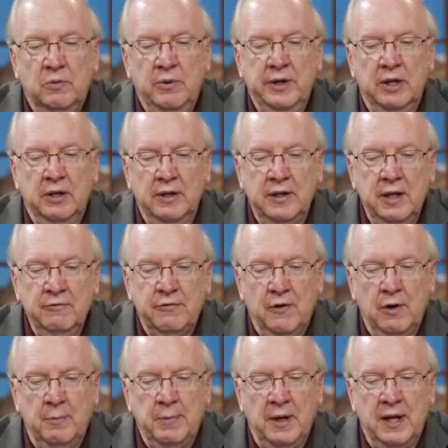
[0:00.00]
When looking
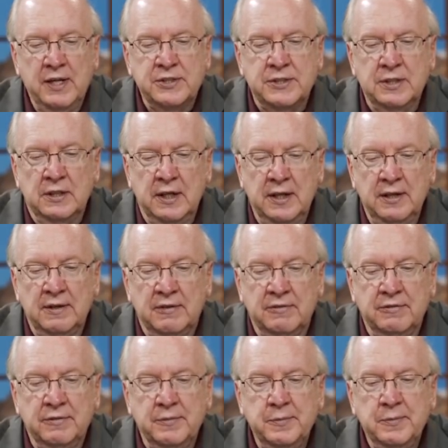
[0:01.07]
for a place to
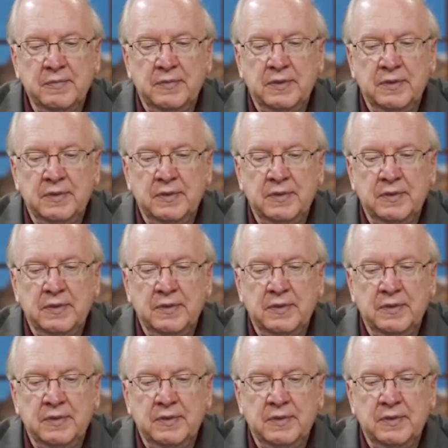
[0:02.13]
live,